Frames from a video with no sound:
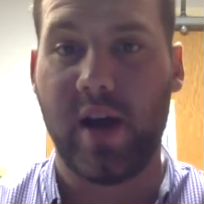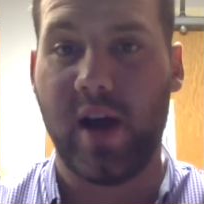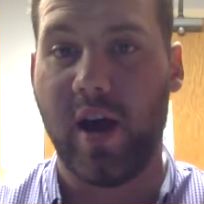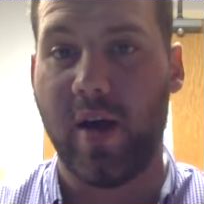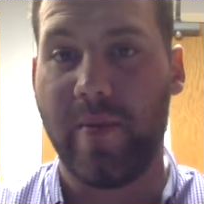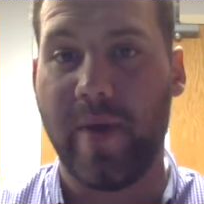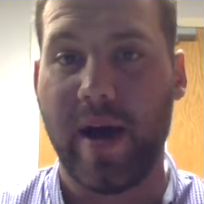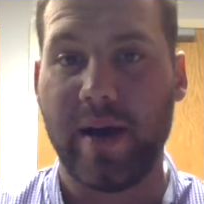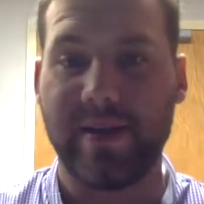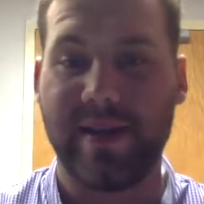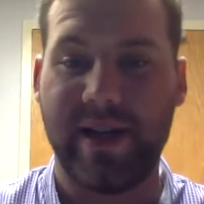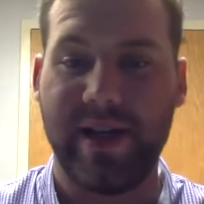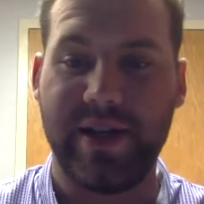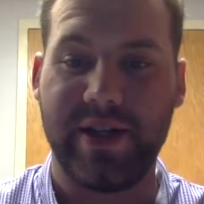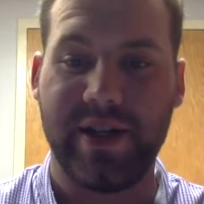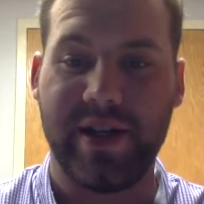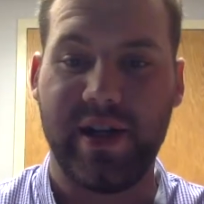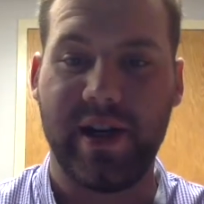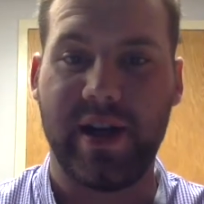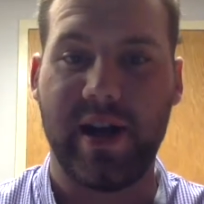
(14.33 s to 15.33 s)
about
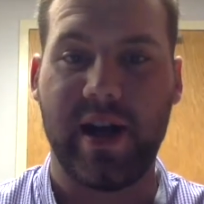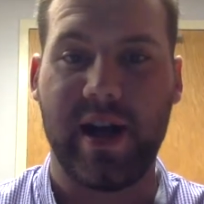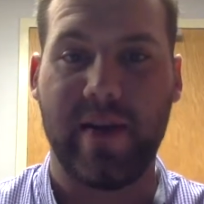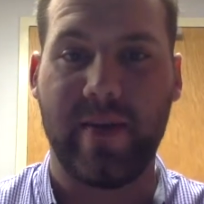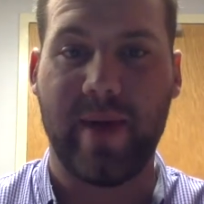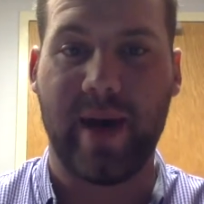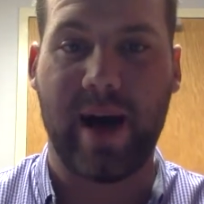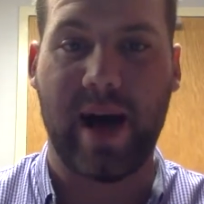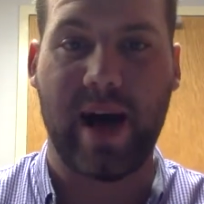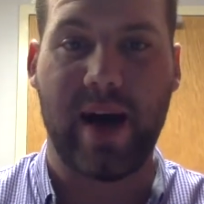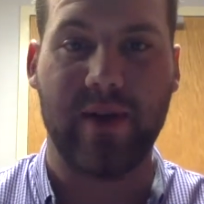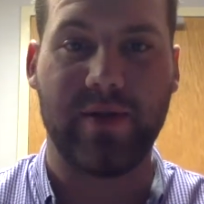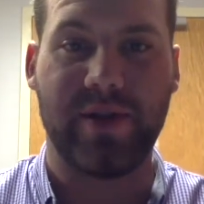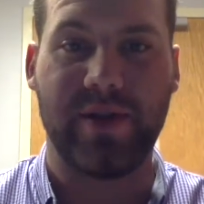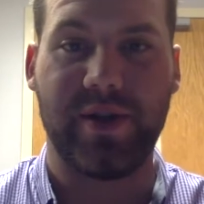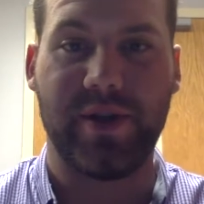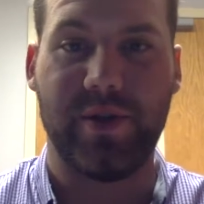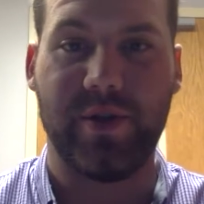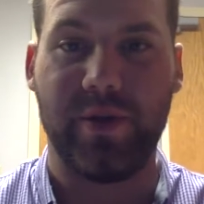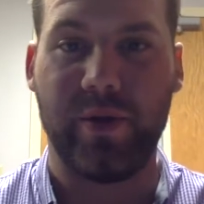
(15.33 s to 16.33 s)
teaching and about how
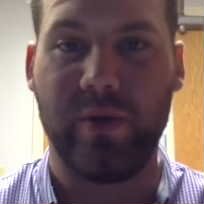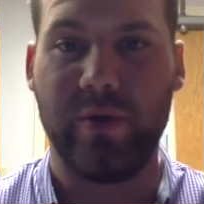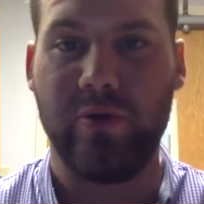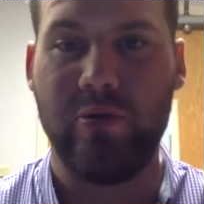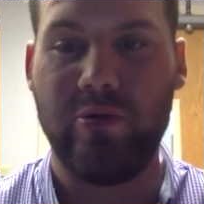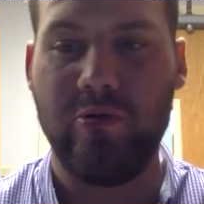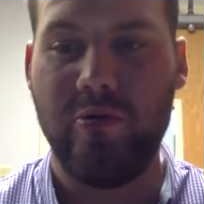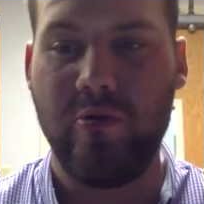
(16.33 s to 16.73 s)
to